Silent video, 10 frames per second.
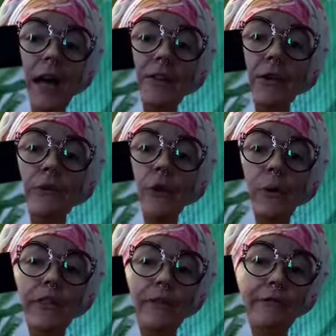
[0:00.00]
I don't know
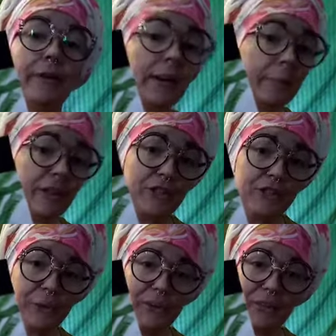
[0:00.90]
what the frick I'm going to
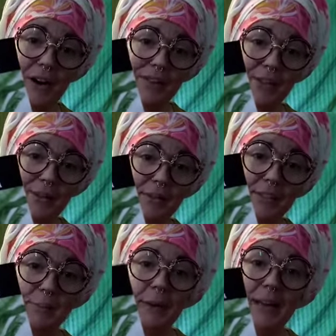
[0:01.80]
do with
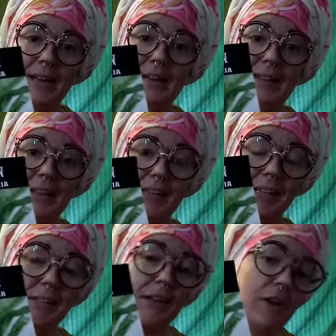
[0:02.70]
cardoons, but they
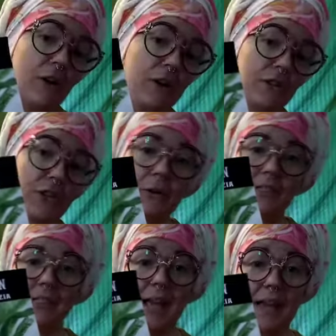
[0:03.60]
taste like
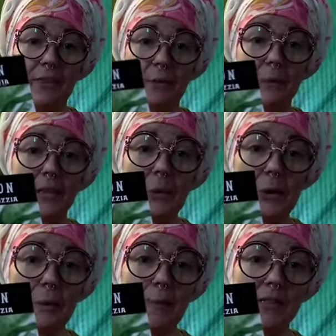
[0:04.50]
artichokes and they're really
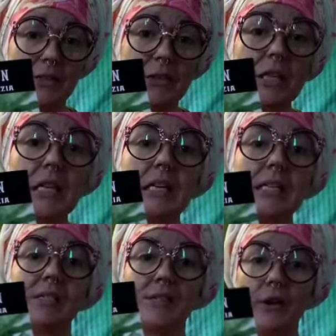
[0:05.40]
ornamental.
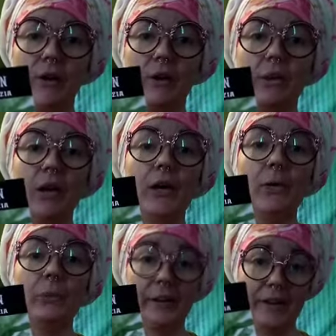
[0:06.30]
So
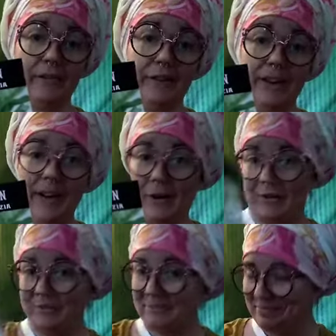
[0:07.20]
we're going to find out.
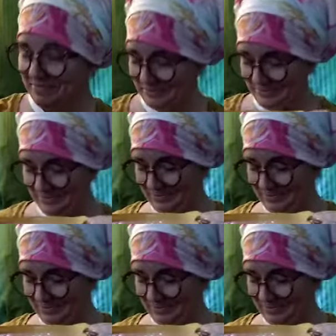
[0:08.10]
Dip.